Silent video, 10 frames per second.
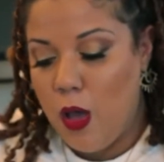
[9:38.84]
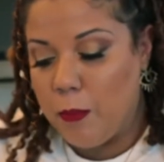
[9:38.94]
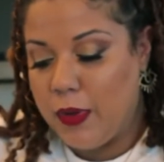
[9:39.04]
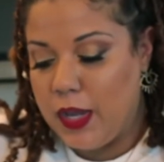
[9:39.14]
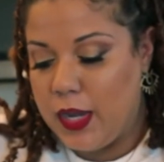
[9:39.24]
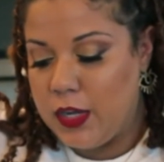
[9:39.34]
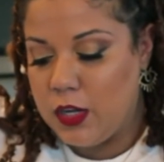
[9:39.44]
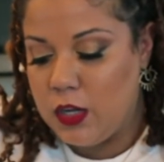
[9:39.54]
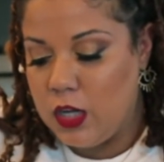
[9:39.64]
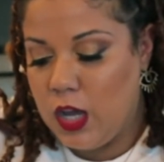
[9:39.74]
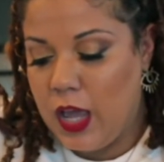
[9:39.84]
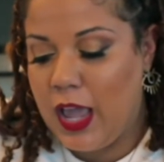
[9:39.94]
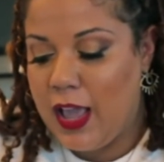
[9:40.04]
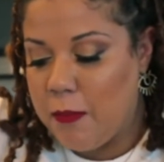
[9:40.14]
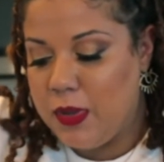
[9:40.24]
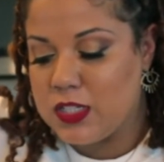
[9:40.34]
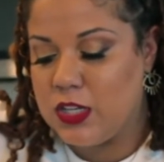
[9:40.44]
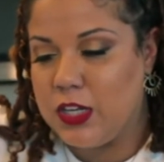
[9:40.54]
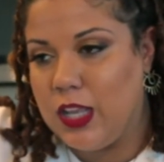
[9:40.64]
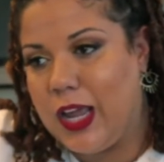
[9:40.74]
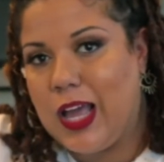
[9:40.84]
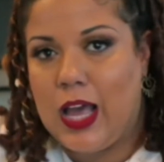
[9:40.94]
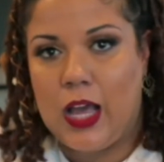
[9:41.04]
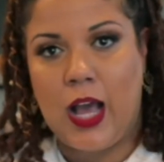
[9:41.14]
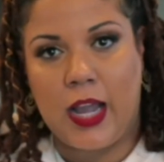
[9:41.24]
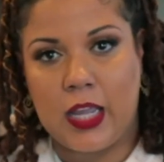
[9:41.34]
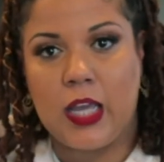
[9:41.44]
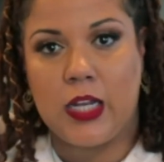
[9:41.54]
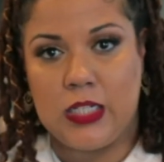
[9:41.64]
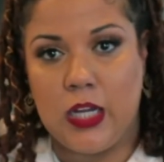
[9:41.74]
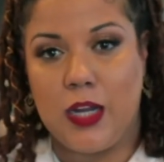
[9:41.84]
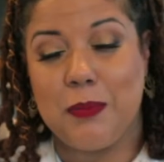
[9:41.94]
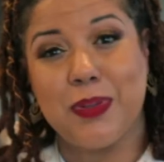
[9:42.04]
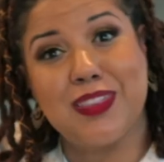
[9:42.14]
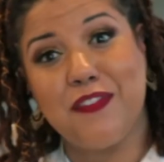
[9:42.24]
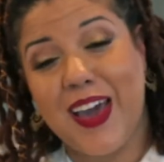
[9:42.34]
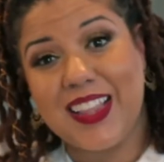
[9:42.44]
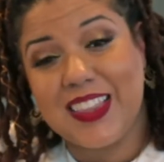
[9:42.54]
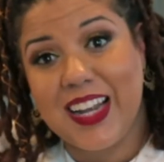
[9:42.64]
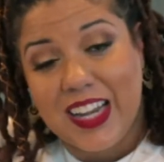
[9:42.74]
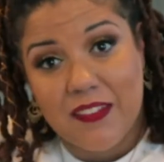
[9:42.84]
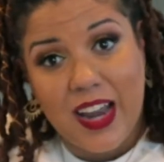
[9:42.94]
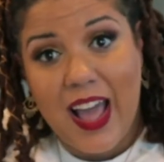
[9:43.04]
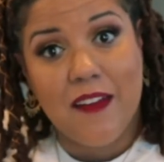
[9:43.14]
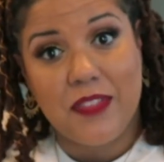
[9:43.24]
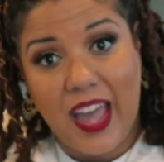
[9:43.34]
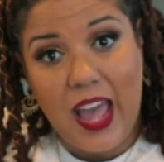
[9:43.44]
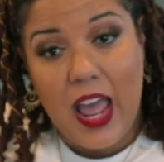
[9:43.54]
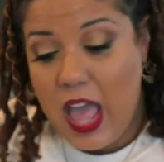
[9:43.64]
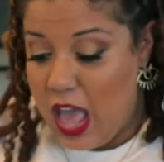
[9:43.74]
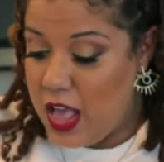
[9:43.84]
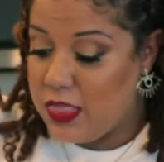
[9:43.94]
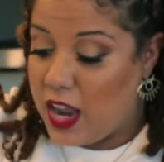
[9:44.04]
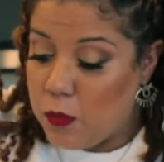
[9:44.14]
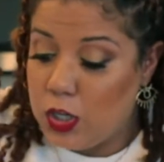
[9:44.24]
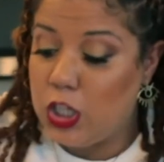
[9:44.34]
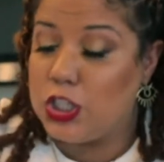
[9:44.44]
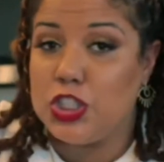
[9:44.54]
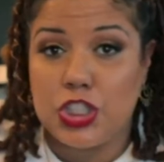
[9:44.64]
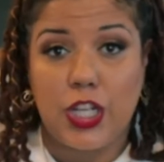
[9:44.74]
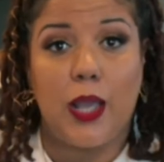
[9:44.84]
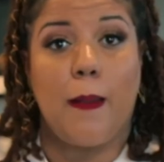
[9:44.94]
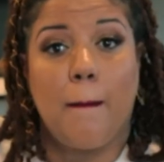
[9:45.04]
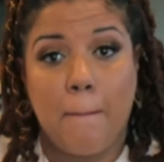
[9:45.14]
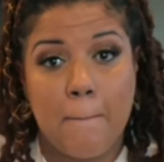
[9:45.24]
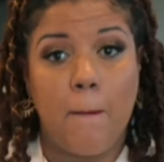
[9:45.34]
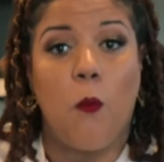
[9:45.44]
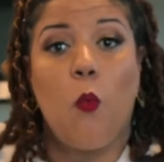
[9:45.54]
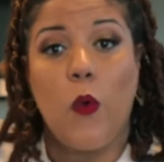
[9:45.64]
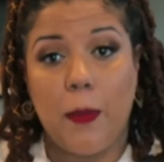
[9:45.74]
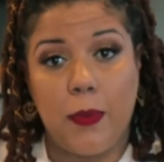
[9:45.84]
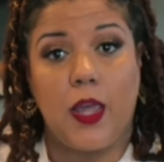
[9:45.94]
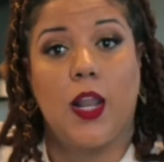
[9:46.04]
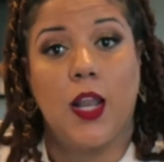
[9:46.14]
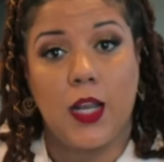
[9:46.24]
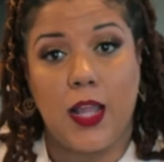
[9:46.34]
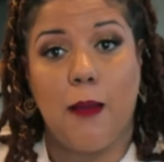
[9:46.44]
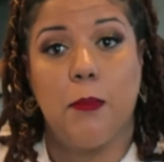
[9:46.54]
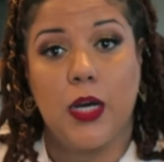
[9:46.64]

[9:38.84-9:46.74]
But a hand mixer, you're like, I can get it done. But the fact that they didn't even have that, and they were legit whipping that